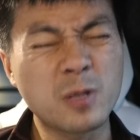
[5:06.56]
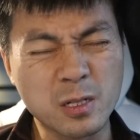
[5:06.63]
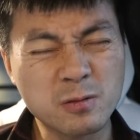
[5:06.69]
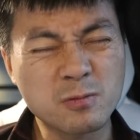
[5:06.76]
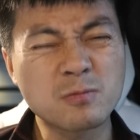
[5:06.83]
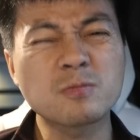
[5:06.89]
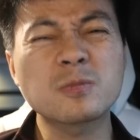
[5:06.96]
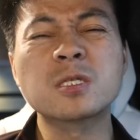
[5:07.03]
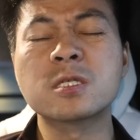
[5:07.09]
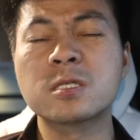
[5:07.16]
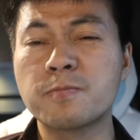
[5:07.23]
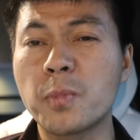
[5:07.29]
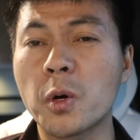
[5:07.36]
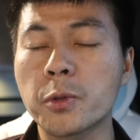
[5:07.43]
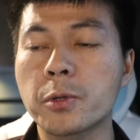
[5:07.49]
like
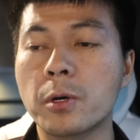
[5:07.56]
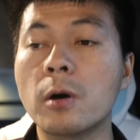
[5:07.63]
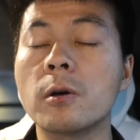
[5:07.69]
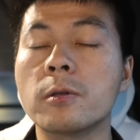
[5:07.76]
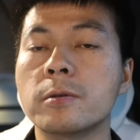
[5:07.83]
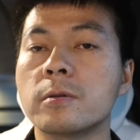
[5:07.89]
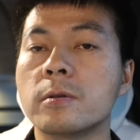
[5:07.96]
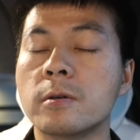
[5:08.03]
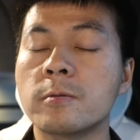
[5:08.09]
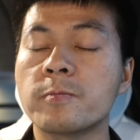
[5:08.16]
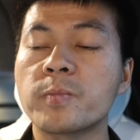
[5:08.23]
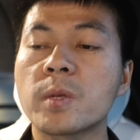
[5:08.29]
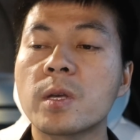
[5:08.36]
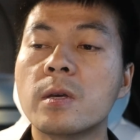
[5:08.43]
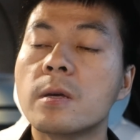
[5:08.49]
spot on, you
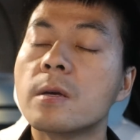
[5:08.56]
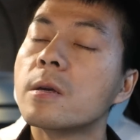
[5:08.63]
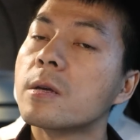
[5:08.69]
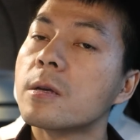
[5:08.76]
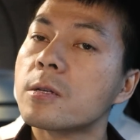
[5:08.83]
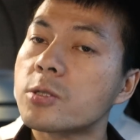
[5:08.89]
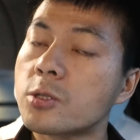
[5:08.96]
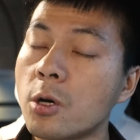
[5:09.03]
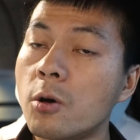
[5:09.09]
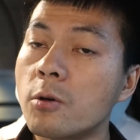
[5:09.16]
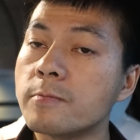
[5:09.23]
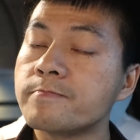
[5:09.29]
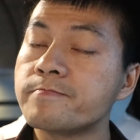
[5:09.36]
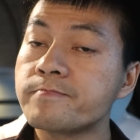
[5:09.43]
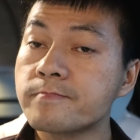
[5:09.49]
know.
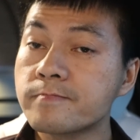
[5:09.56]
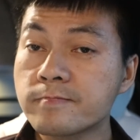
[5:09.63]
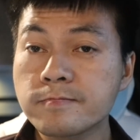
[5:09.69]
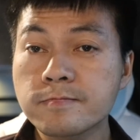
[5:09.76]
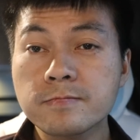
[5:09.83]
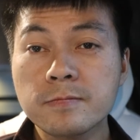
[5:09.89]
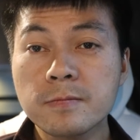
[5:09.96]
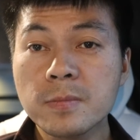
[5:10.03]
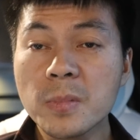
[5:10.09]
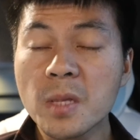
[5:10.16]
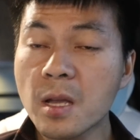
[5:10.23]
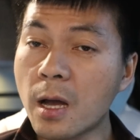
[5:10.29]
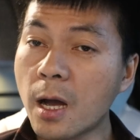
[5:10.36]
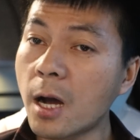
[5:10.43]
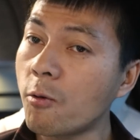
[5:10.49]
So
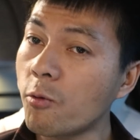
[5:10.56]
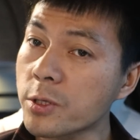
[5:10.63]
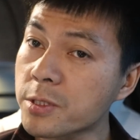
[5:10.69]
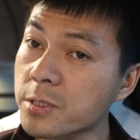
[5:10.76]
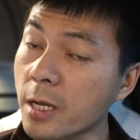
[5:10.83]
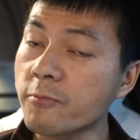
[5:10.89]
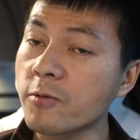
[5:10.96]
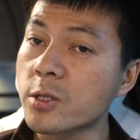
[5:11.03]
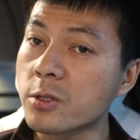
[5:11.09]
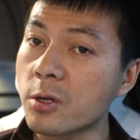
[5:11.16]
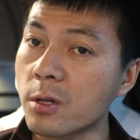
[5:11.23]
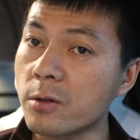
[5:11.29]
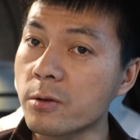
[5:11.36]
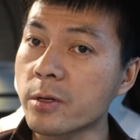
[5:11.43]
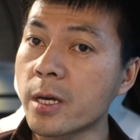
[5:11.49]
how was that
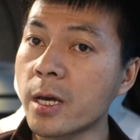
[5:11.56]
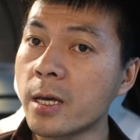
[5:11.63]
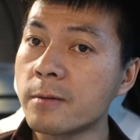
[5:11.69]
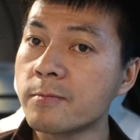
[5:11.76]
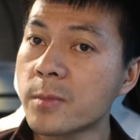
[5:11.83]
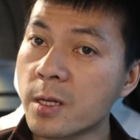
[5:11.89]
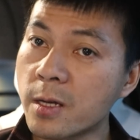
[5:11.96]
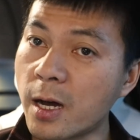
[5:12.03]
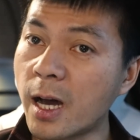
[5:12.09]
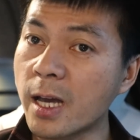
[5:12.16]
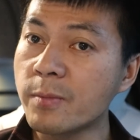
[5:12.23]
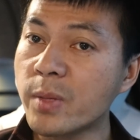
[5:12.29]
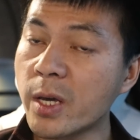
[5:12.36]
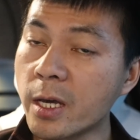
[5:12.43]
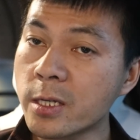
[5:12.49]
result? Okay,
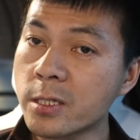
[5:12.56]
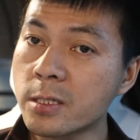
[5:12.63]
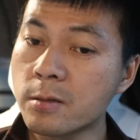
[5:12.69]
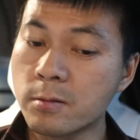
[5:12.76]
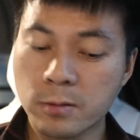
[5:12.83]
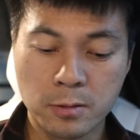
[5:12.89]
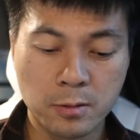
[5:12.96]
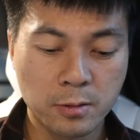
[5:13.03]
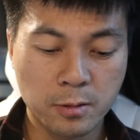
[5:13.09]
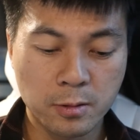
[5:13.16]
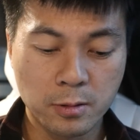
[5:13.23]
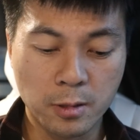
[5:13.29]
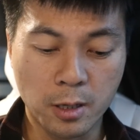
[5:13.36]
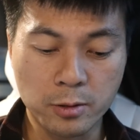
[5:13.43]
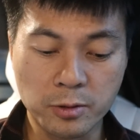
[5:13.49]
I-Pace
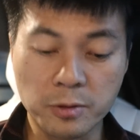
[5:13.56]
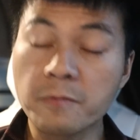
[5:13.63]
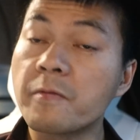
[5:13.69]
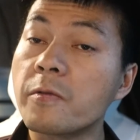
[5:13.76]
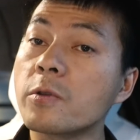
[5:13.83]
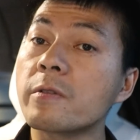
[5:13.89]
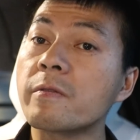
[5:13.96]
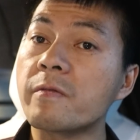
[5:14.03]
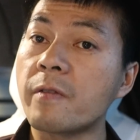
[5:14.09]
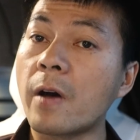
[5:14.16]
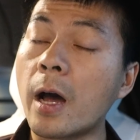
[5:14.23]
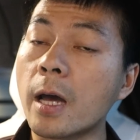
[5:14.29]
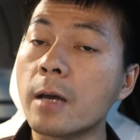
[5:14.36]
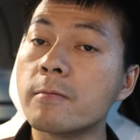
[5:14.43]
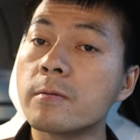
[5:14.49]

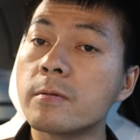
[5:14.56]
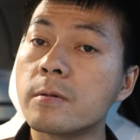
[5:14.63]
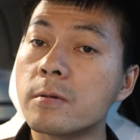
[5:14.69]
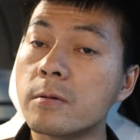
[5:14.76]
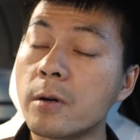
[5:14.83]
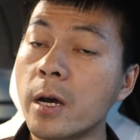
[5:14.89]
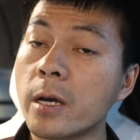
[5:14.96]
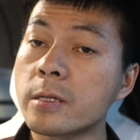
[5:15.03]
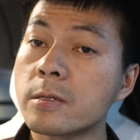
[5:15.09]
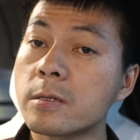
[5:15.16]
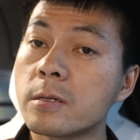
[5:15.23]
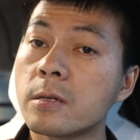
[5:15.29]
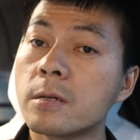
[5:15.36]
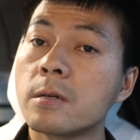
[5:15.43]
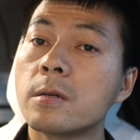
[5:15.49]
145,
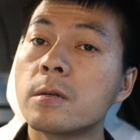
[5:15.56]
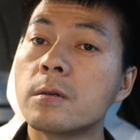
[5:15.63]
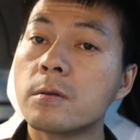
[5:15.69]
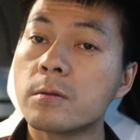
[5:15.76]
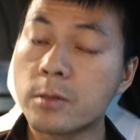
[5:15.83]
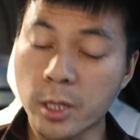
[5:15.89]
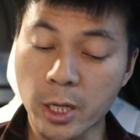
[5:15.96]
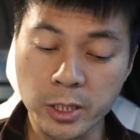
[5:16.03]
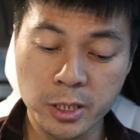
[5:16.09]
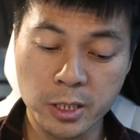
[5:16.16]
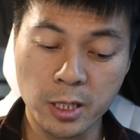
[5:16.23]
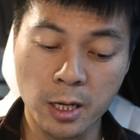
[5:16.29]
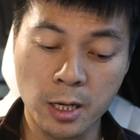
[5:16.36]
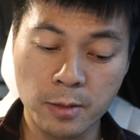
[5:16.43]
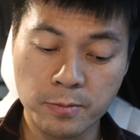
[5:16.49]
right?
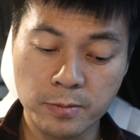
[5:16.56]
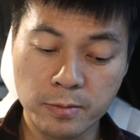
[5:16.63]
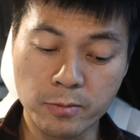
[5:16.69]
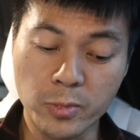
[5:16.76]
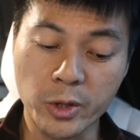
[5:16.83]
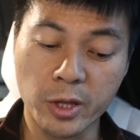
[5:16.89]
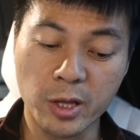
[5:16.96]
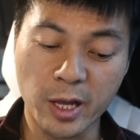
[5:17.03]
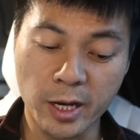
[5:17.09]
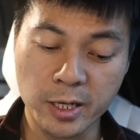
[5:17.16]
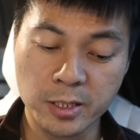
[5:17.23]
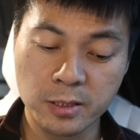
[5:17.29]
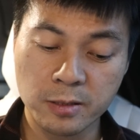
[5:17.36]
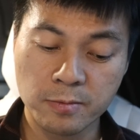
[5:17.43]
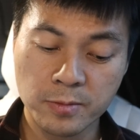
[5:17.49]
Tesla Model
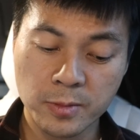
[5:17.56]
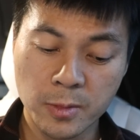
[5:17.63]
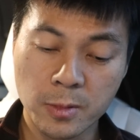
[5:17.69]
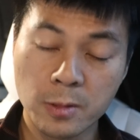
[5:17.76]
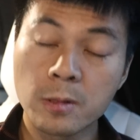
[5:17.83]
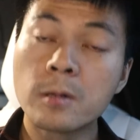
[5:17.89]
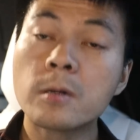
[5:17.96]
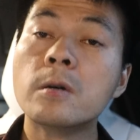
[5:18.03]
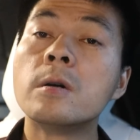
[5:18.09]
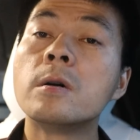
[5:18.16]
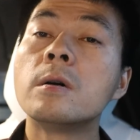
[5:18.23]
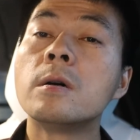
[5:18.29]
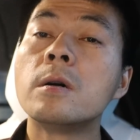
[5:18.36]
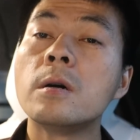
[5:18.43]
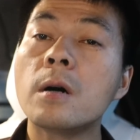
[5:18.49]
X
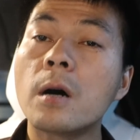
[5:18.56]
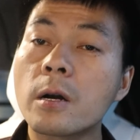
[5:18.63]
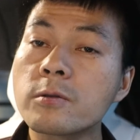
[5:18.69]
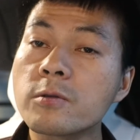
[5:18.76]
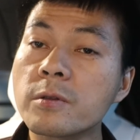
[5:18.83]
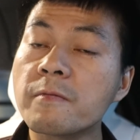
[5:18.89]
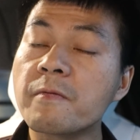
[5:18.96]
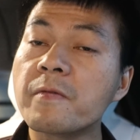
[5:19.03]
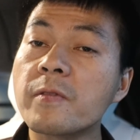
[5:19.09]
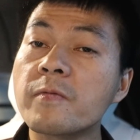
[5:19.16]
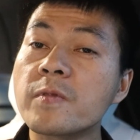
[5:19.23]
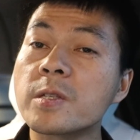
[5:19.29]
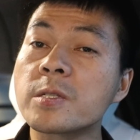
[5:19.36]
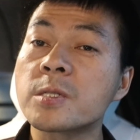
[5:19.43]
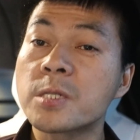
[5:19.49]

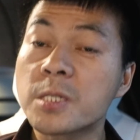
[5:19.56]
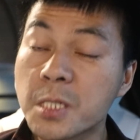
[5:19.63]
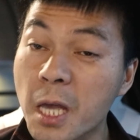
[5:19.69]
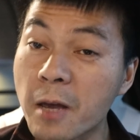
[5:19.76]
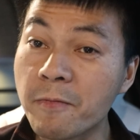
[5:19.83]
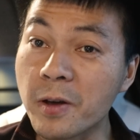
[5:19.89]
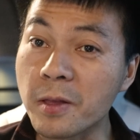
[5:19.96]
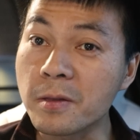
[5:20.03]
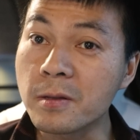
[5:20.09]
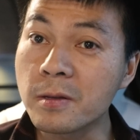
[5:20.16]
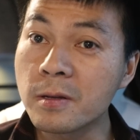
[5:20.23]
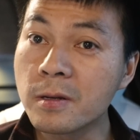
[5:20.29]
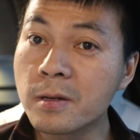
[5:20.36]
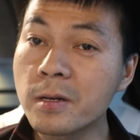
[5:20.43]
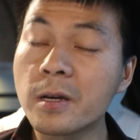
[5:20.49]
157.
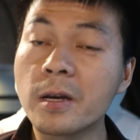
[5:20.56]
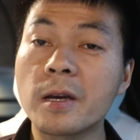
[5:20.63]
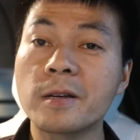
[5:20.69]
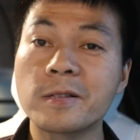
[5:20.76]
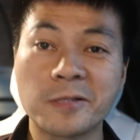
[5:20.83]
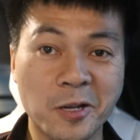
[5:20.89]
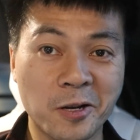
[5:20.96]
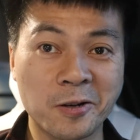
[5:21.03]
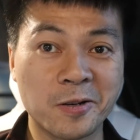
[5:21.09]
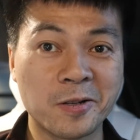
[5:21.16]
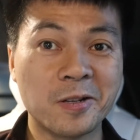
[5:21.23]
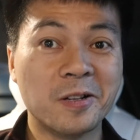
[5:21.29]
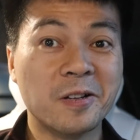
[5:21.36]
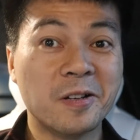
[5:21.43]
So